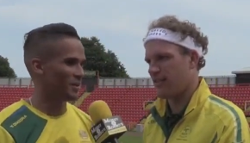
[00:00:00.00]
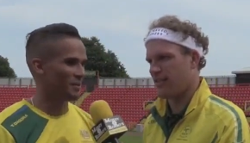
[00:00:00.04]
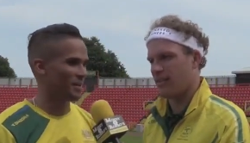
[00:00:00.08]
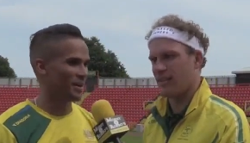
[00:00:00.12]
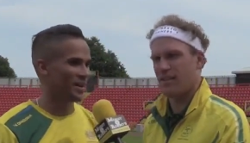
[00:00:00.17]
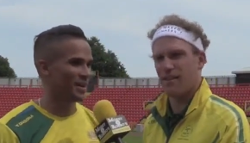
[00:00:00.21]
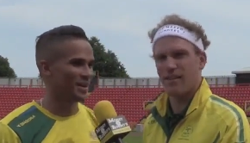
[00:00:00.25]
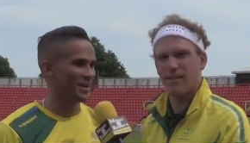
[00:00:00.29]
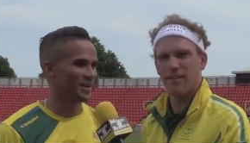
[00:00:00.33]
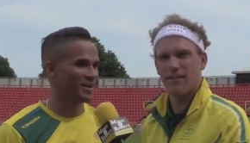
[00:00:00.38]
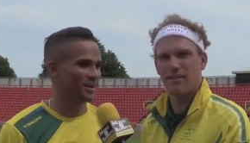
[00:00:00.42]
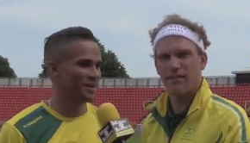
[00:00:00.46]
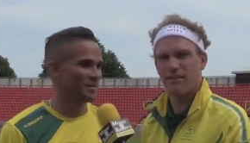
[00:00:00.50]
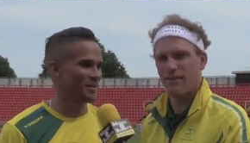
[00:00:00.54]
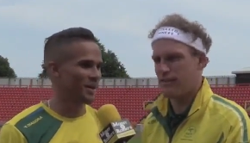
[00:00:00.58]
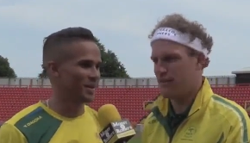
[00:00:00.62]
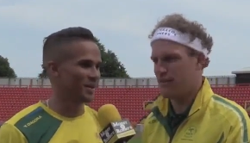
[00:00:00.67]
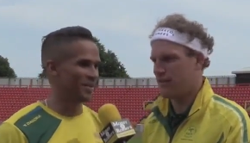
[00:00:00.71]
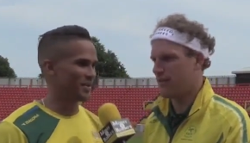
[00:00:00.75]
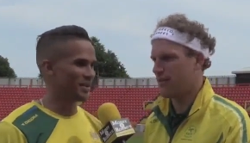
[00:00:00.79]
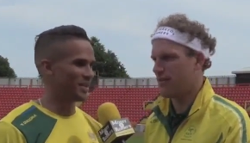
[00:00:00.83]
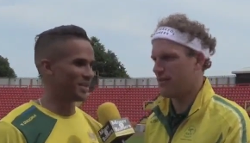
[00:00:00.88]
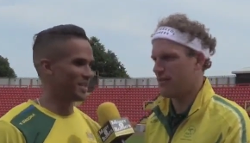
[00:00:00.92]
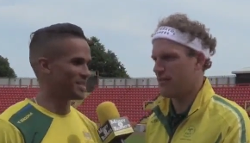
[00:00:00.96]
Speaker 1: about
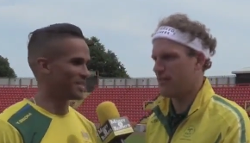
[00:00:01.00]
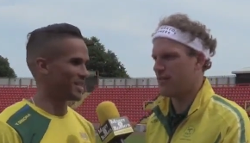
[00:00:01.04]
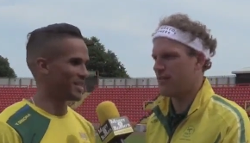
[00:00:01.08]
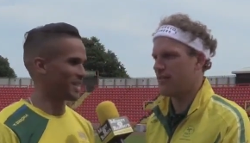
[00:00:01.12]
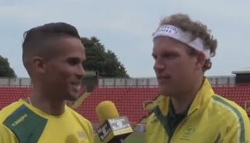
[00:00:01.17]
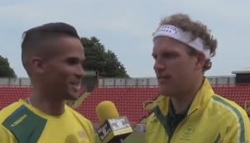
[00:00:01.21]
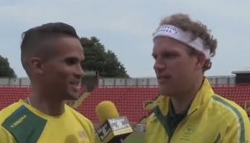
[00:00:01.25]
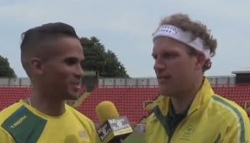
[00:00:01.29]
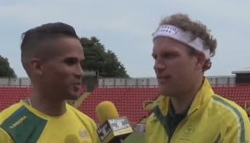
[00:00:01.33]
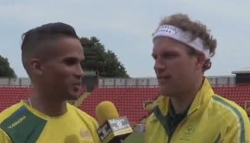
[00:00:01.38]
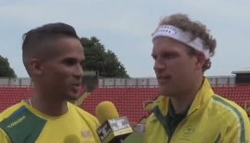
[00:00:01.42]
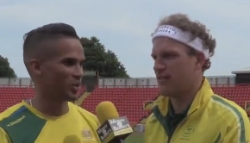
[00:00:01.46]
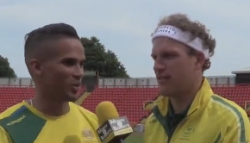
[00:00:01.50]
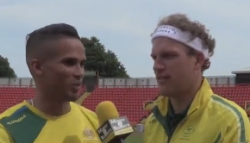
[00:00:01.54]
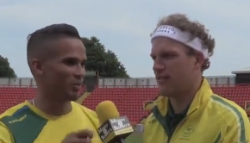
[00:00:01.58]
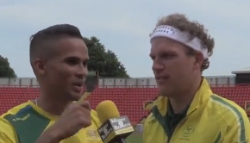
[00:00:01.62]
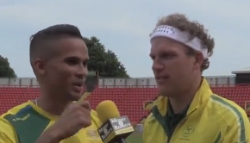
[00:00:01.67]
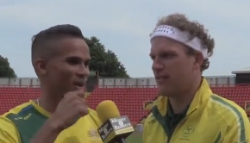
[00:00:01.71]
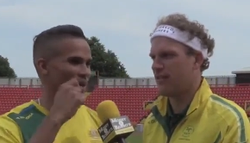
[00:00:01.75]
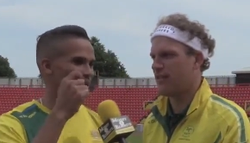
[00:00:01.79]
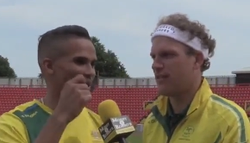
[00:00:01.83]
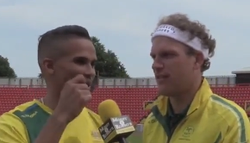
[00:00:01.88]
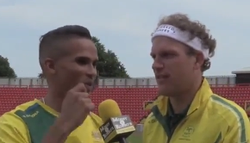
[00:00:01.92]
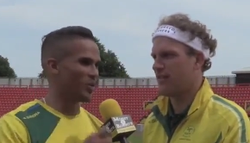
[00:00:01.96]
about 30 seconds. With a,
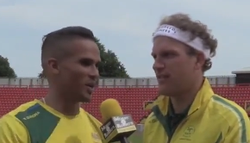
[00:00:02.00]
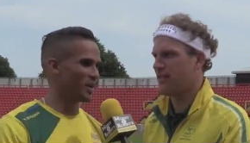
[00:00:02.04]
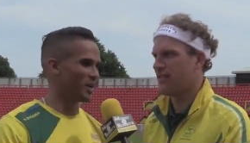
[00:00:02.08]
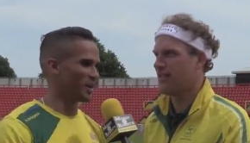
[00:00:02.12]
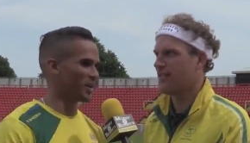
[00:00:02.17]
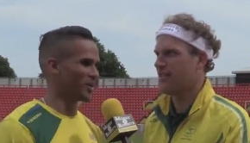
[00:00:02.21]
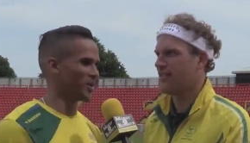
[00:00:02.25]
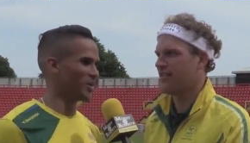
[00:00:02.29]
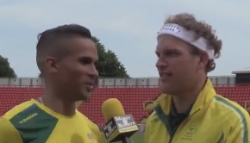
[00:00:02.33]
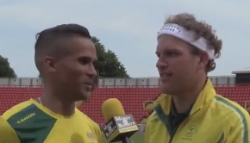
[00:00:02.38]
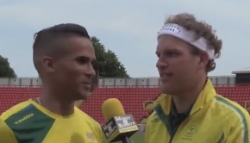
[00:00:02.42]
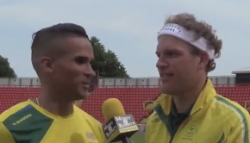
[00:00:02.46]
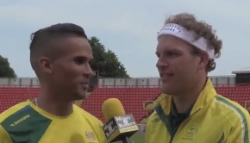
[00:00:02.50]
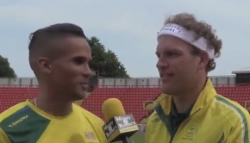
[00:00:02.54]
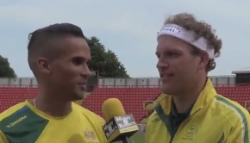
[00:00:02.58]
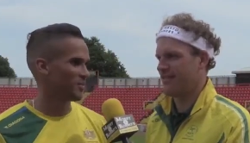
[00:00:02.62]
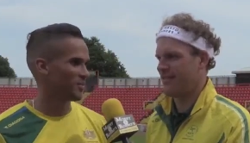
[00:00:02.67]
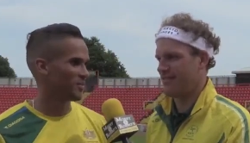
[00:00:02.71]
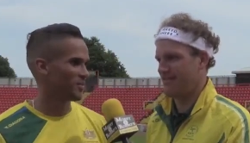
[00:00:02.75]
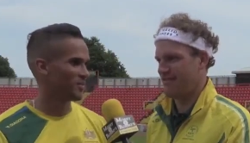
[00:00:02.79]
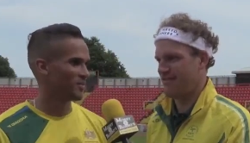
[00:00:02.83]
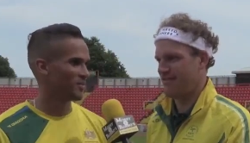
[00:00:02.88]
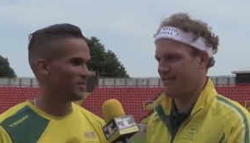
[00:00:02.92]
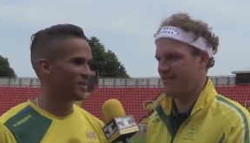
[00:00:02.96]
but I got a wonder comb,
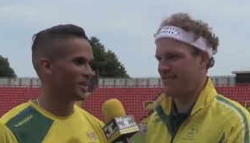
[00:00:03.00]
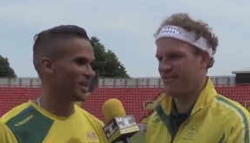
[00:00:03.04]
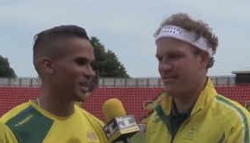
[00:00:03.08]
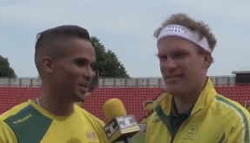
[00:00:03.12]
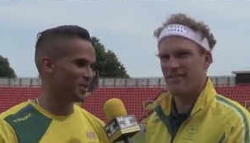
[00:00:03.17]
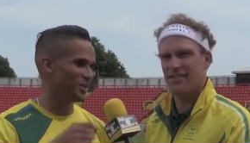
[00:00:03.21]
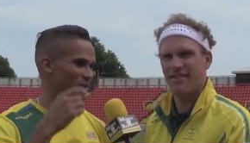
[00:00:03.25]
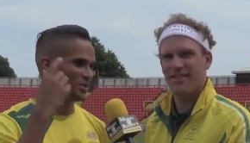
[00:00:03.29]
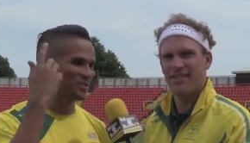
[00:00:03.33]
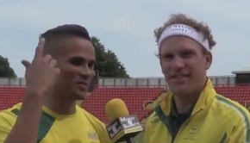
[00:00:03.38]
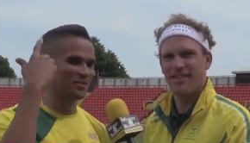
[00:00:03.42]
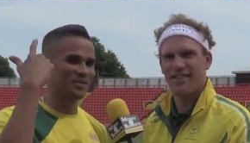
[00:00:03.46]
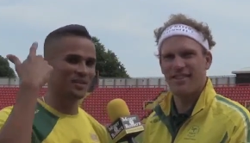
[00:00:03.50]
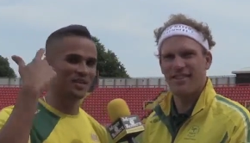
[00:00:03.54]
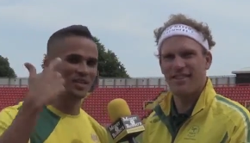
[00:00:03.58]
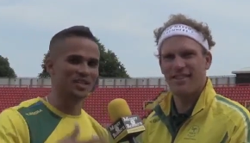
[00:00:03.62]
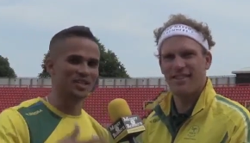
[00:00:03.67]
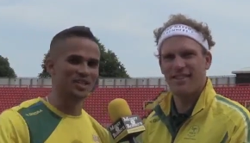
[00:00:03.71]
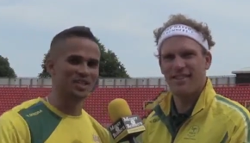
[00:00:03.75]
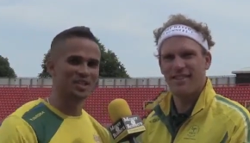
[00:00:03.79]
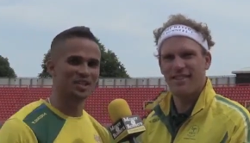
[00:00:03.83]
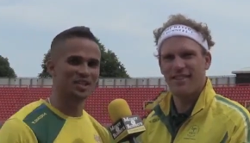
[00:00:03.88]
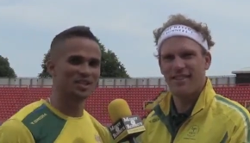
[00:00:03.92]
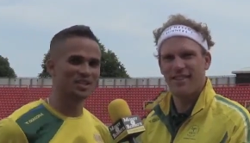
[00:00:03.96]
and I use
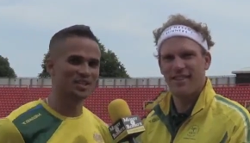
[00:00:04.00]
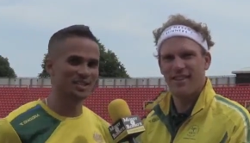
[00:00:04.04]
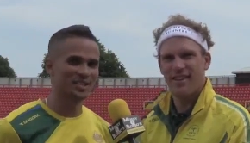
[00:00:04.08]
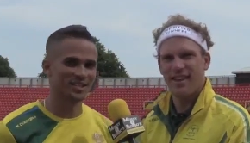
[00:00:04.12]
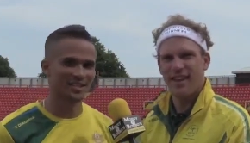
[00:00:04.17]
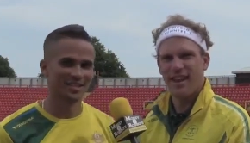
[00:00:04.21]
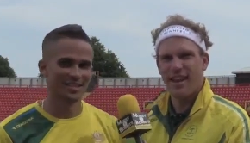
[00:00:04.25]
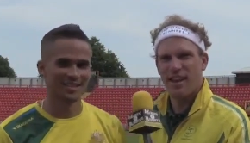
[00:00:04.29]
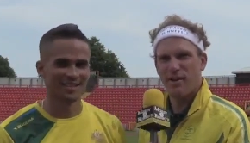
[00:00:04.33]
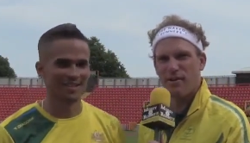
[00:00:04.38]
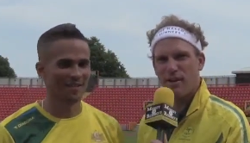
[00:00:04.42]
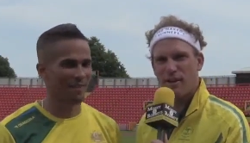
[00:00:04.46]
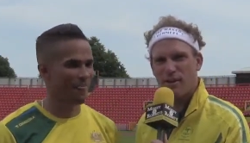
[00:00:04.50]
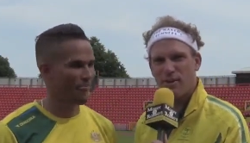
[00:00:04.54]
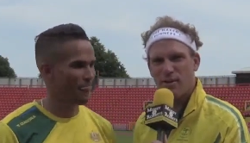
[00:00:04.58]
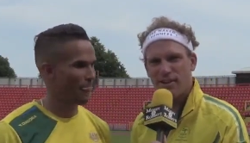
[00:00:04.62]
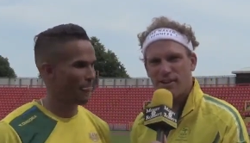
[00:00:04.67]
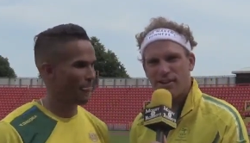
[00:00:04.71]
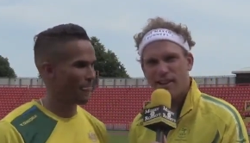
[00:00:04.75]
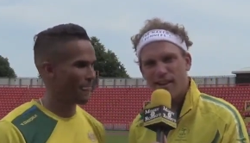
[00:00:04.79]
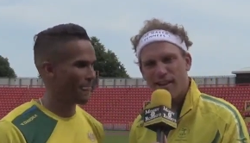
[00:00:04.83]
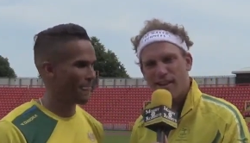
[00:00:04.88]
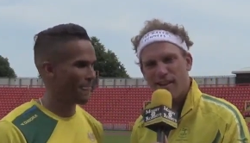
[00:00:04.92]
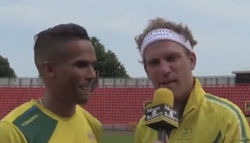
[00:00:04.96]
fudge.
Speaker 2: Anyone you
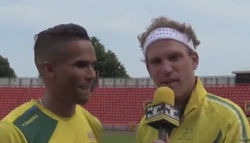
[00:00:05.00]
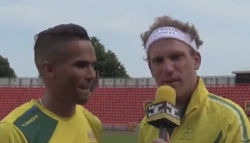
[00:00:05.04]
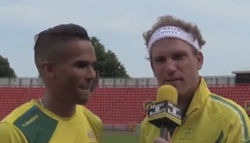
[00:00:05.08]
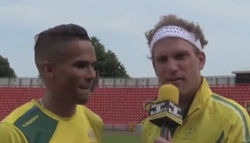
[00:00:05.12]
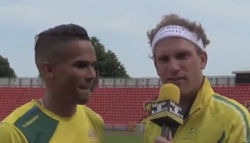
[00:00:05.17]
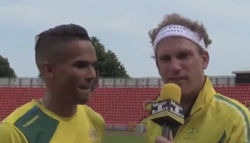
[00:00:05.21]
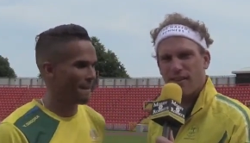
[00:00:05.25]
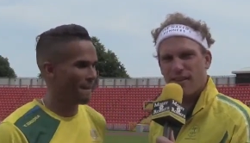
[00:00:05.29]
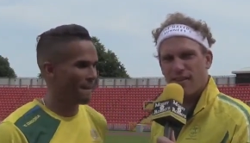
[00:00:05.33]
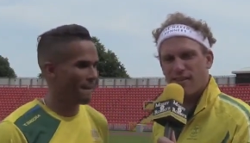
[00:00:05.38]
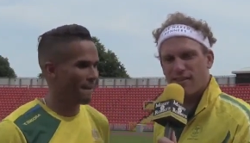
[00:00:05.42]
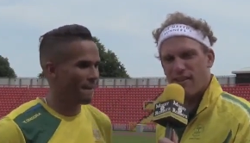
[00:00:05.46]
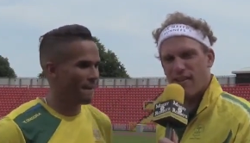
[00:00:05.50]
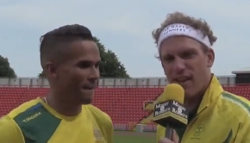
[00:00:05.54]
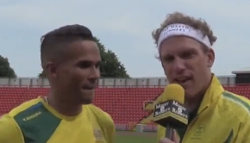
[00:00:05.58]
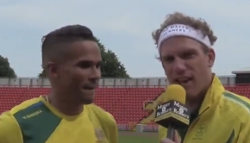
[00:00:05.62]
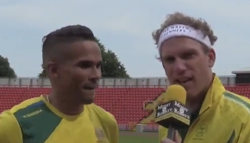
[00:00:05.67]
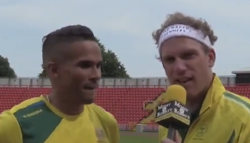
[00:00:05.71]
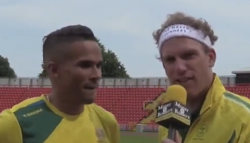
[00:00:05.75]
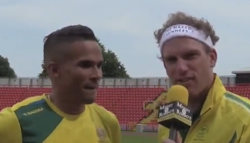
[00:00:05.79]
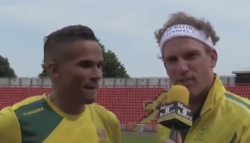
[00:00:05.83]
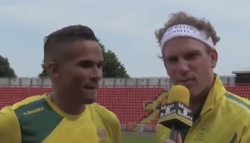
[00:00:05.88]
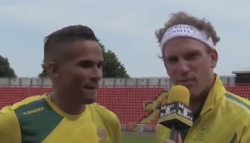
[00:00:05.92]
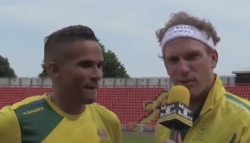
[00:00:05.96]
want to uh, send a shout
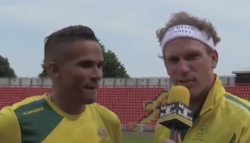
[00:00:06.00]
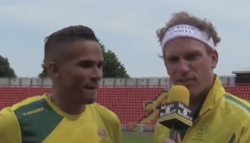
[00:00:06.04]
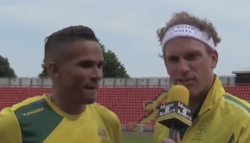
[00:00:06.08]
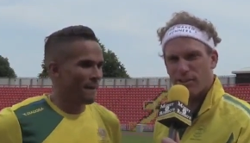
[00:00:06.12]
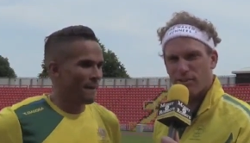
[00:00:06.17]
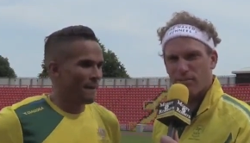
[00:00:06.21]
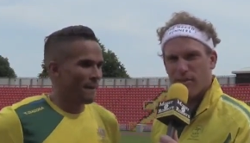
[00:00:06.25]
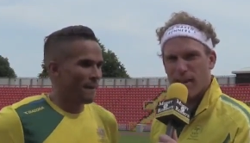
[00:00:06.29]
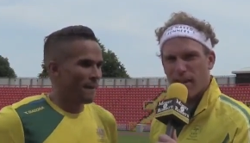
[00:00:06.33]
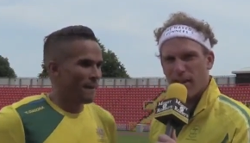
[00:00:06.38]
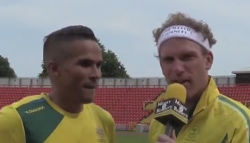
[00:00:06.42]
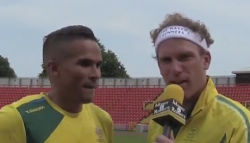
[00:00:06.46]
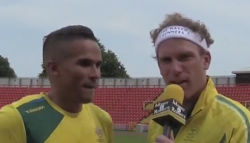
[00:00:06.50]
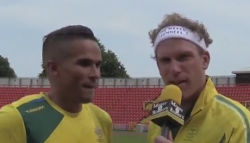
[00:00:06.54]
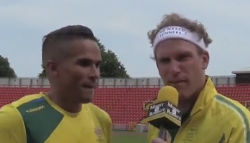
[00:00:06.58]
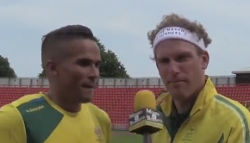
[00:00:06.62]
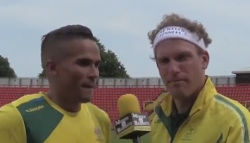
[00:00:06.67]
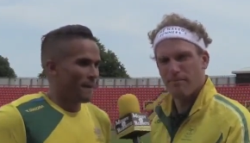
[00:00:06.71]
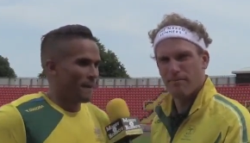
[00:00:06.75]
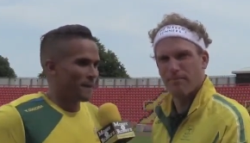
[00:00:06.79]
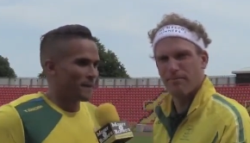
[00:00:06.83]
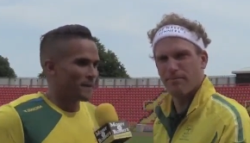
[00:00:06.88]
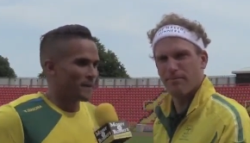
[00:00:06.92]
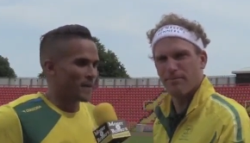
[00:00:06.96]
out to watching back
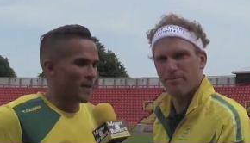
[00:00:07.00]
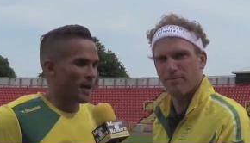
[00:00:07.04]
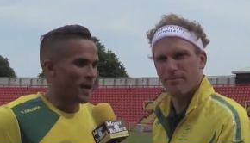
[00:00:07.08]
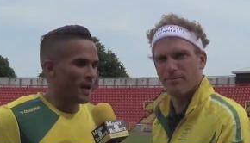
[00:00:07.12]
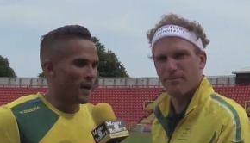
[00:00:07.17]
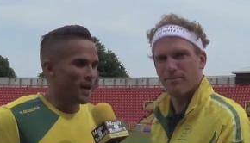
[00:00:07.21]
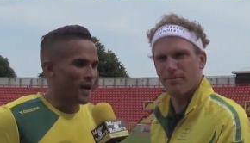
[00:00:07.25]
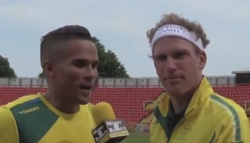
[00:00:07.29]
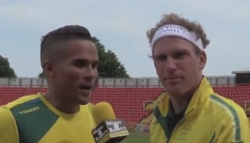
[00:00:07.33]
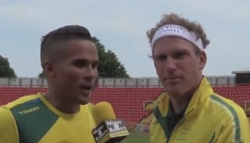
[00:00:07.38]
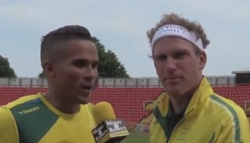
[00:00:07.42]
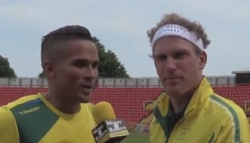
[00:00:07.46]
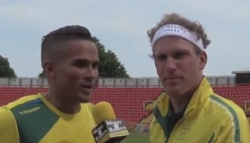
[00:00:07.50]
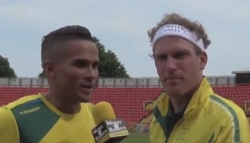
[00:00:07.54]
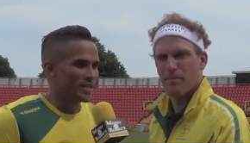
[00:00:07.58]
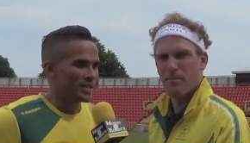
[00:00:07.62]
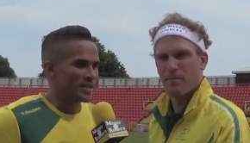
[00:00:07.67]
home?
Speaker 1: I want to